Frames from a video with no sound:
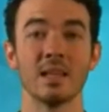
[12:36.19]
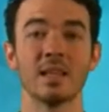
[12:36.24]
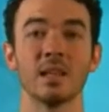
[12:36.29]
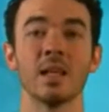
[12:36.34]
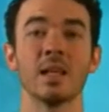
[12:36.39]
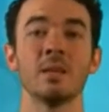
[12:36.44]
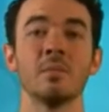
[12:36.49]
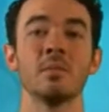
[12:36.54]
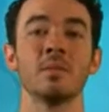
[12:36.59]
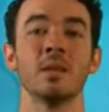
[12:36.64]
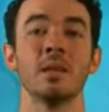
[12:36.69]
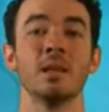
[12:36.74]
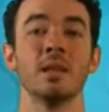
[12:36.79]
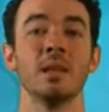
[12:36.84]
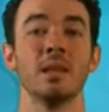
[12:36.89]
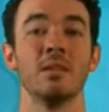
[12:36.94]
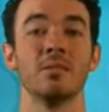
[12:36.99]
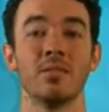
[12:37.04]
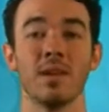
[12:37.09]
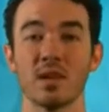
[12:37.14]
He claimed
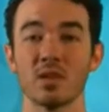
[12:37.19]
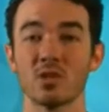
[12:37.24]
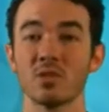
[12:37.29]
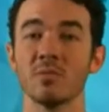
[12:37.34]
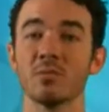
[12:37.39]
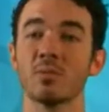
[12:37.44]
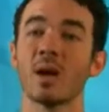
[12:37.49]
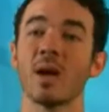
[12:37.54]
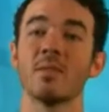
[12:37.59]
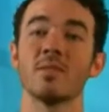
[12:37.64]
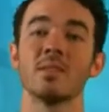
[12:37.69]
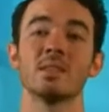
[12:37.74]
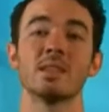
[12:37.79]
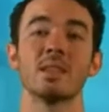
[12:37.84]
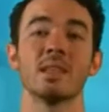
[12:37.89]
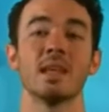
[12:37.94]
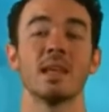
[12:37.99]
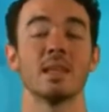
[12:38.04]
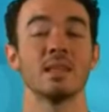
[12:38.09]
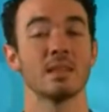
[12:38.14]
invasion of
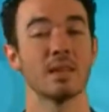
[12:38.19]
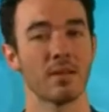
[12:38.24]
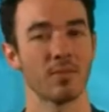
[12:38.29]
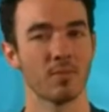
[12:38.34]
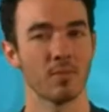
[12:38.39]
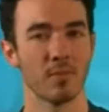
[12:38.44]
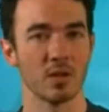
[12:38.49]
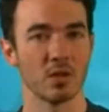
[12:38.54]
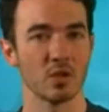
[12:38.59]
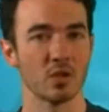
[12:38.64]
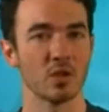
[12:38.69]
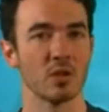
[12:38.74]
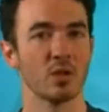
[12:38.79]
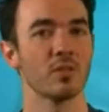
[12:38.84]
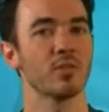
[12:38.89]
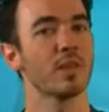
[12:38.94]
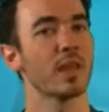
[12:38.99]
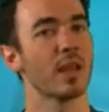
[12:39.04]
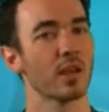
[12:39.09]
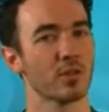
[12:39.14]
privacy and
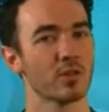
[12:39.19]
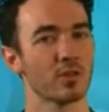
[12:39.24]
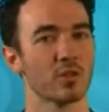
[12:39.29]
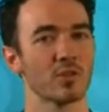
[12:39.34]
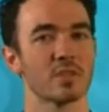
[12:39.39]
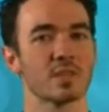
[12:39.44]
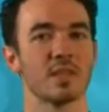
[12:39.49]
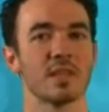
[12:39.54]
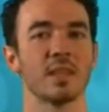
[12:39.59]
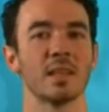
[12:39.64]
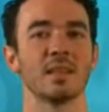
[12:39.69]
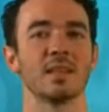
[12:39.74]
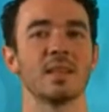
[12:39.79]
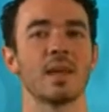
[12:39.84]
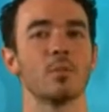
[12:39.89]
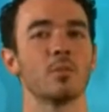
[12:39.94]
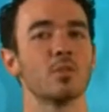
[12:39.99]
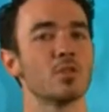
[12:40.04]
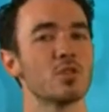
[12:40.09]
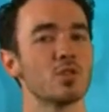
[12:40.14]
defamation of character,
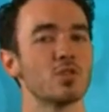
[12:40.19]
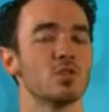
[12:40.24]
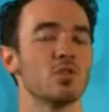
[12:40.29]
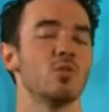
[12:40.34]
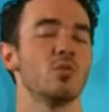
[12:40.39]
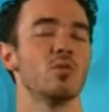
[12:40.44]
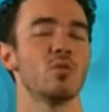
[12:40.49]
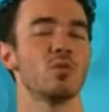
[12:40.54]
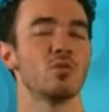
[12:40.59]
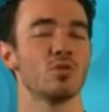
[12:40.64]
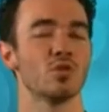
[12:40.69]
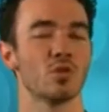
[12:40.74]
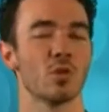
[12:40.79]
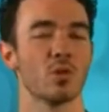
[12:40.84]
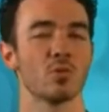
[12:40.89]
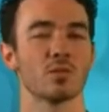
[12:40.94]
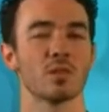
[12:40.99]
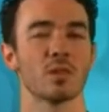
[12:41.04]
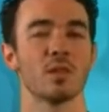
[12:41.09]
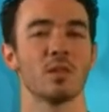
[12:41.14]
seeking damages due to the
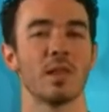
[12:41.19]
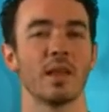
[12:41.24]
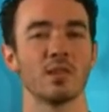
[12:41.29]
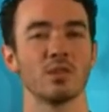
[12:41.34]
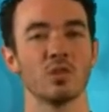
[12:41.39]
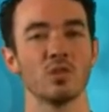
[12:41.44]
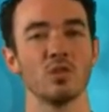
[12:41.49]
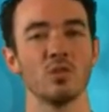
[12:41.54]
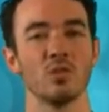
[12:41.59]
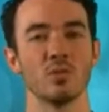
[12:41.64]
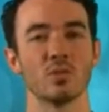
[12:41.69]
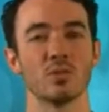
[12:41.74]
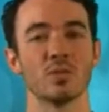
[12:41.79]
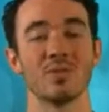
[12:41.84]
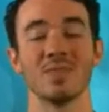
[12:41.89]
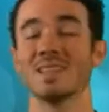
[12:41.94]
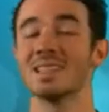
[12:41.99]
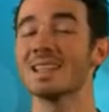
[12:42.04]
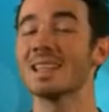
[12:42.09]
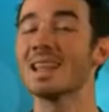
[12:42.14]
show's alleged
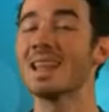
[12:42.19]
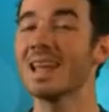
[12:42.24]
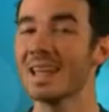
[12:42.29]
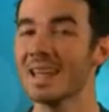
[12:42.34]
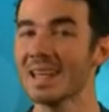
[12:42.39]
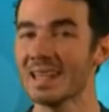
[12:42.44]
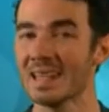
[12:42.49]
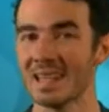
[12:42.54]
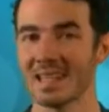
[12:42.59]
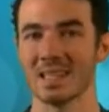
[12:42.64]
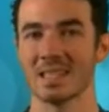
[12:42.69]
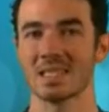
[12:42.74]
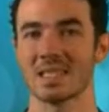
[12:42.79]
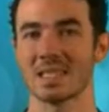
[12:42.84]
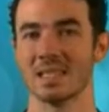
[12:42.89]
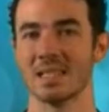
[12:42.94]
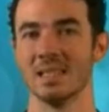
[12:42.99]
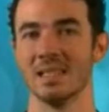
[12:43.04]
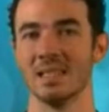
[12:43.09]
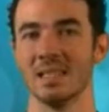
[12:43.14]
use of his
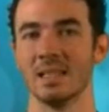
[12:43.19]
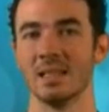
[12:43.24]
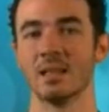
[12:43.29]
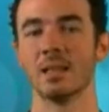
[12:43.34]
likeness.